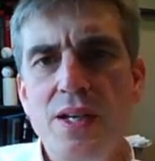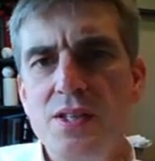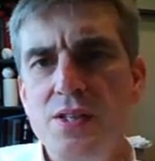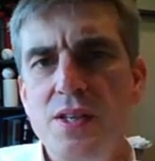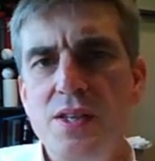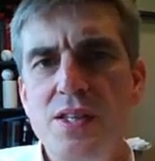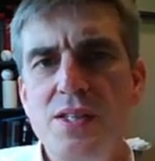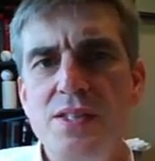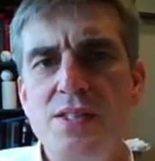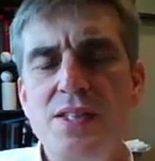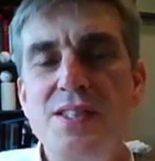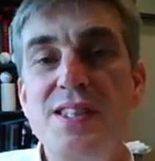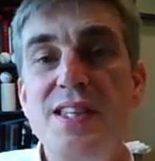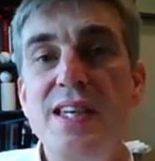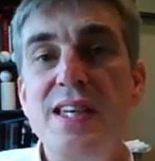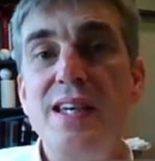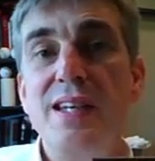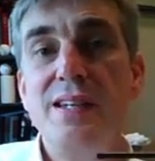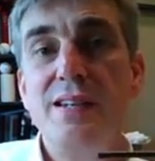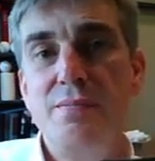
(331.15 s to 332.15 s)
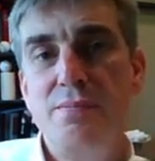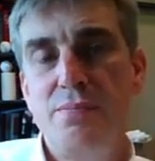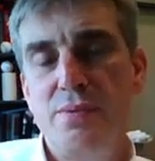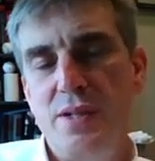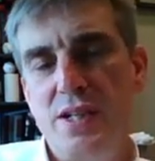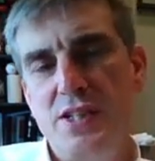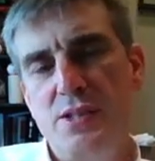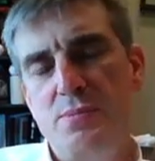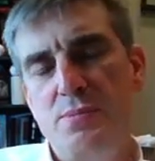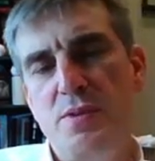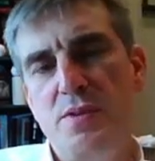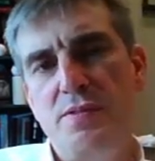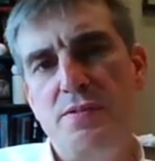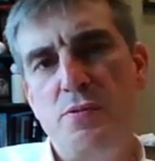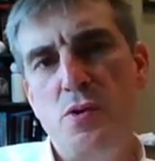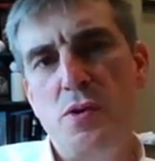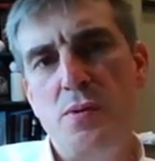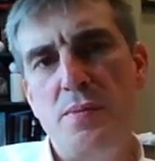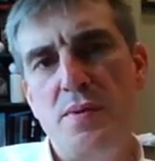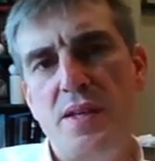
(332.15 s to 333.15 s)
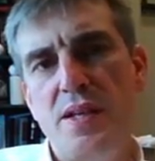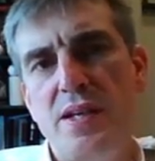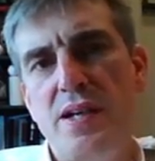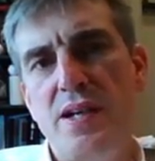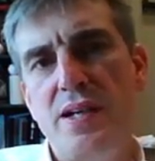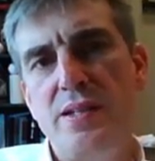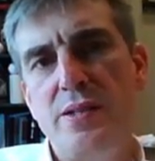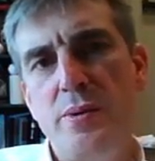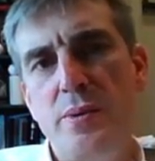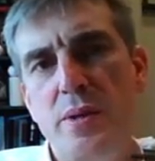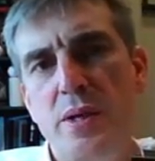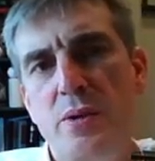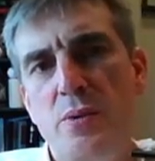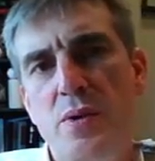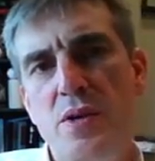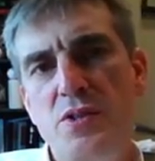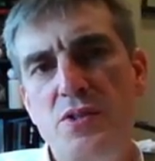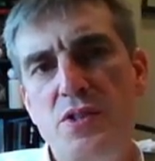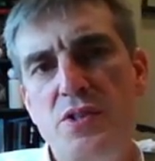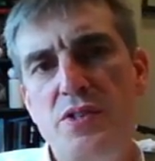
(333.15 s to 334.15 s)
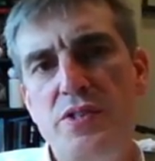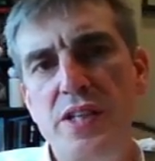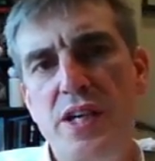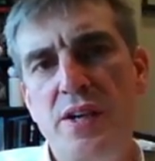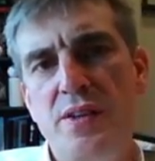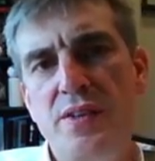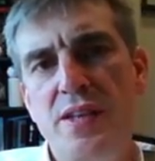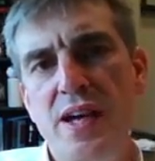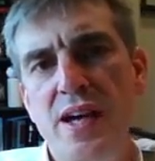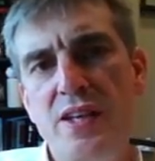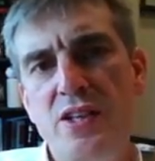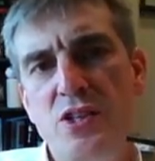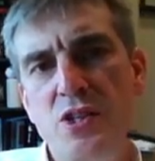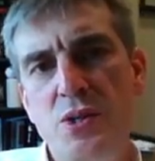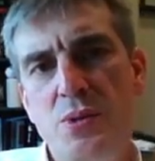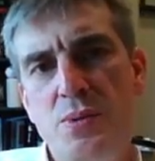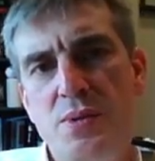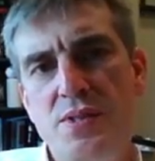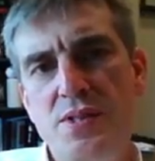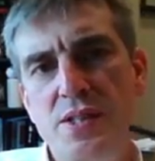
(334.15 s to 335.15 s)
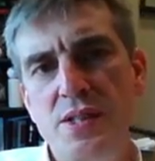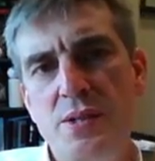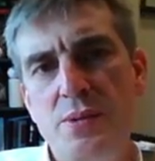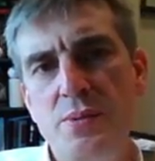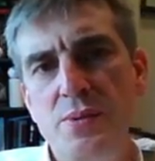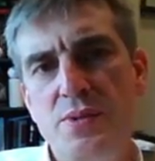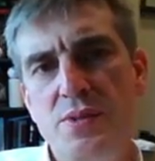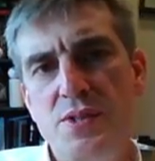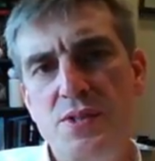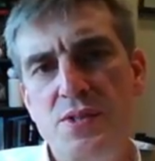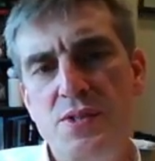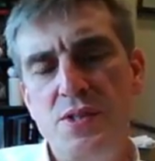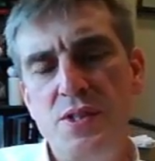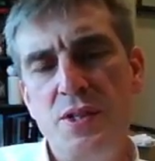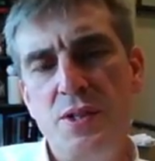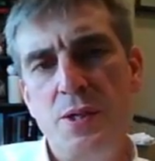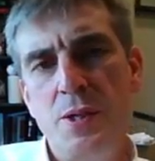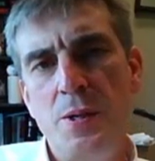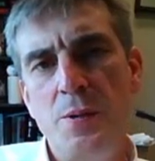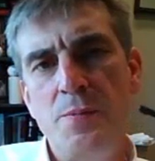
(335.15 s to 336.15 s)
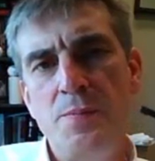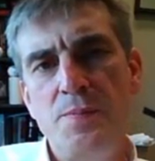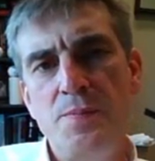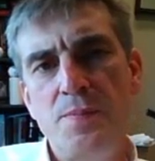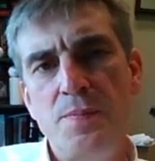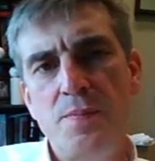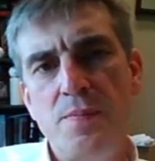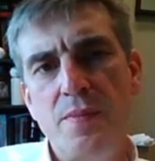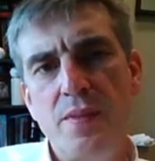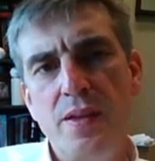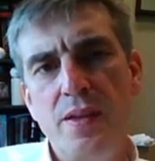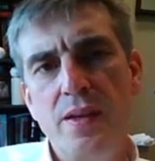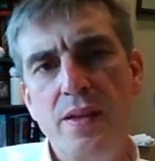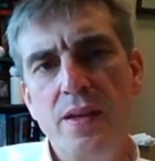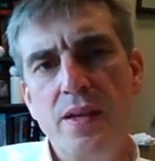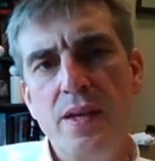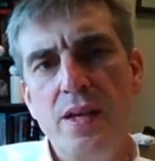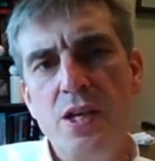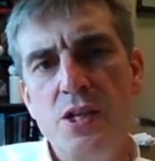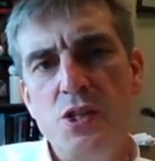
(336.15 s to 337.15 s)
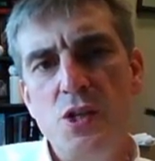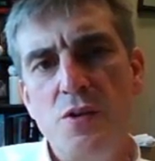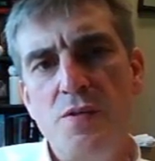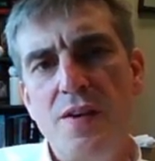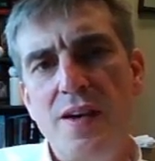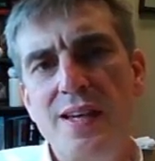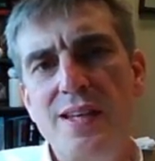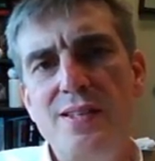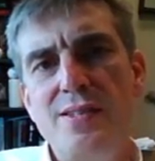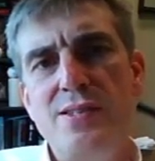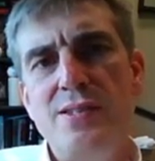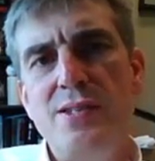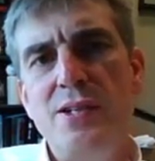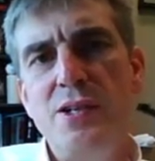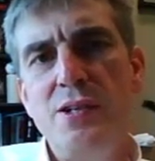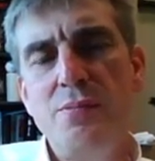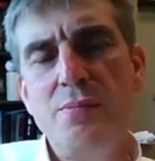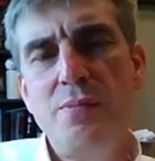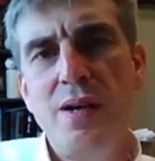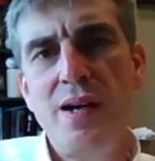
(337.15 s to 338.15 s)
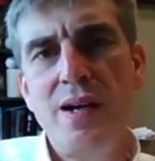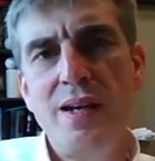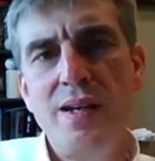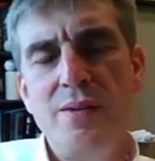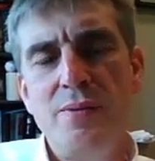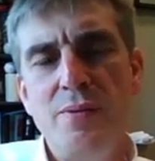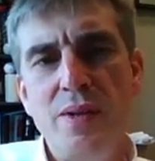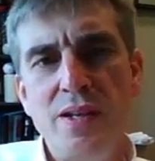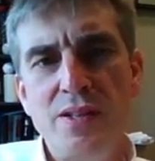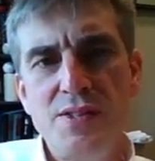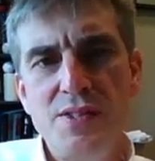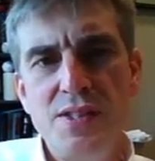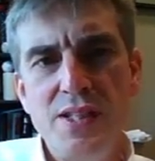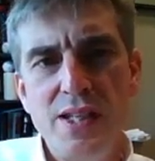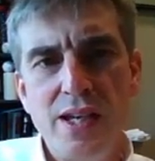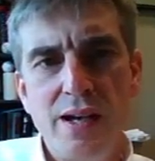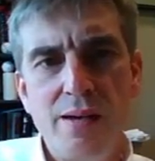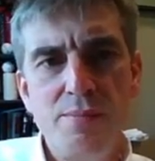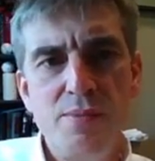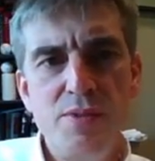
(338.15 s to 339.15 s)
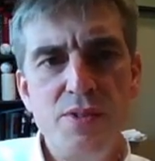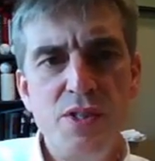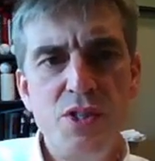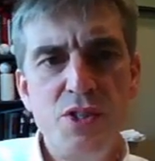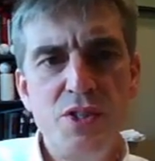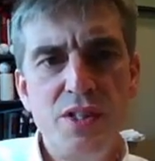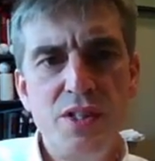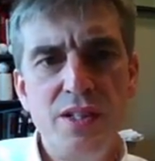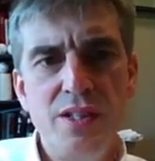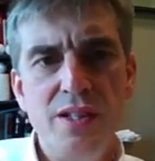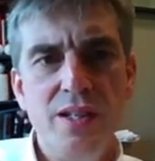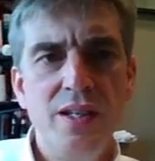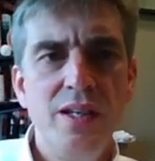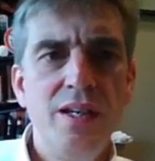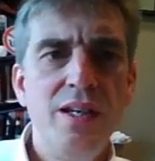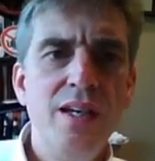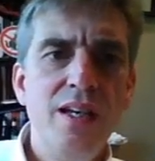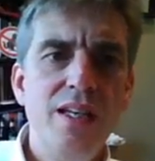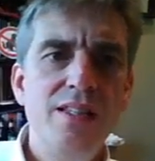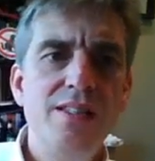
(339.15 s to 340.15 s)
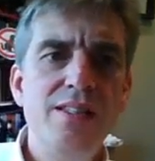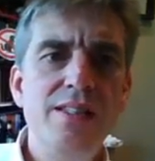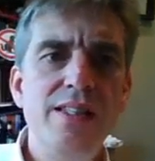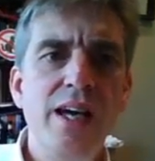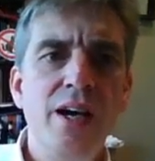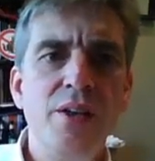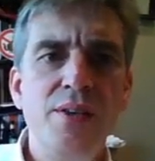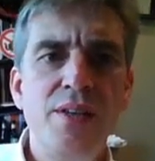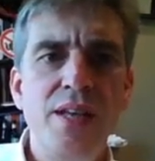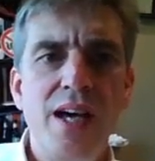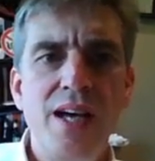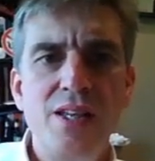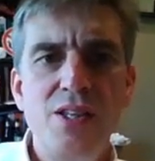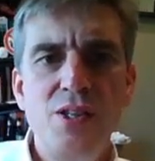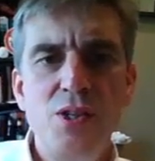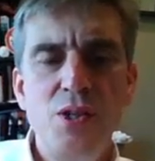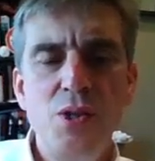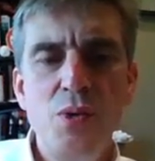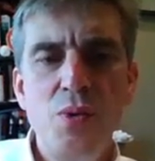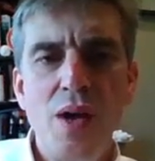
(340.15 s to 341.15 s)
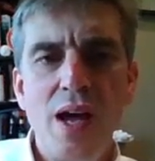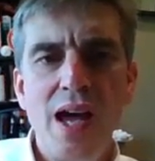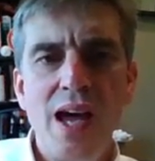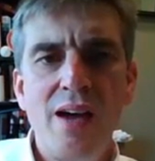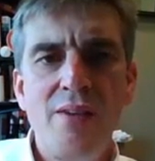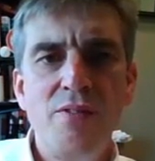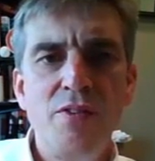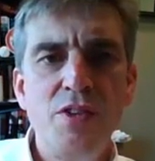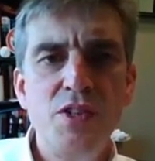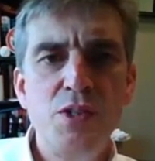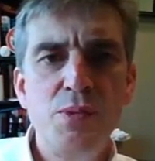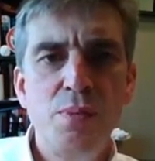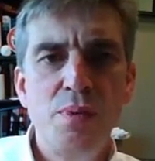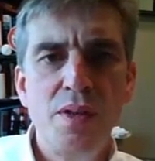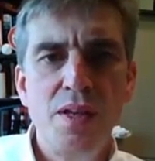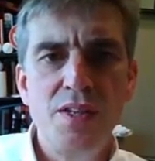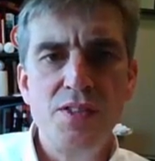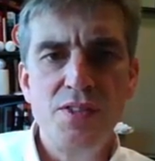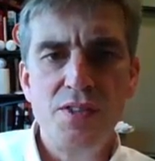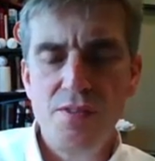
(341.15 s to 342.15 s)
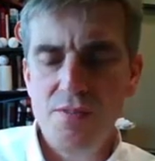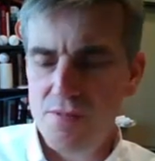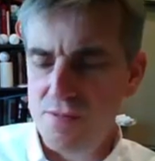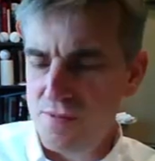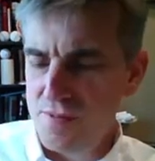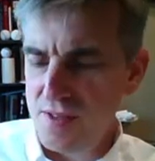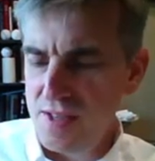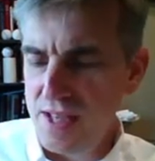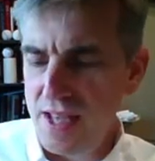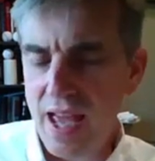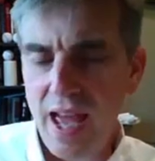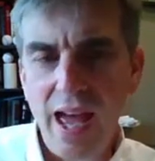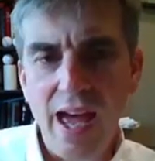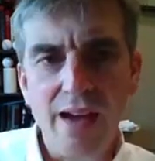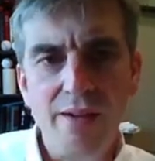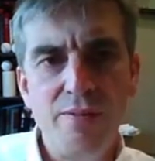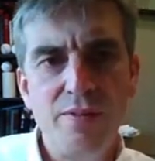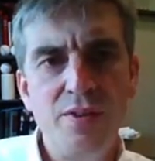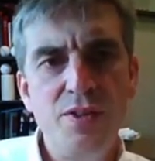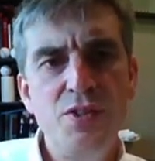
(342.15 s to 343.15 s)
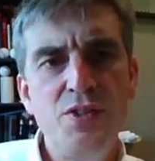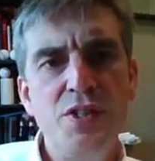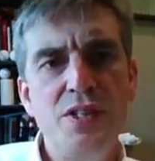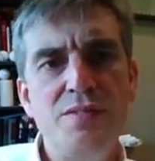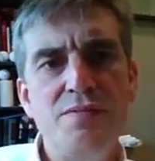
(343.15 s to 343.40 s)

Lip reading: So this is the incompressible form of the continuity equation. Del dot U is equal to 0. So if I insert my Reynolds decomposition, it's del dot U average plus V average.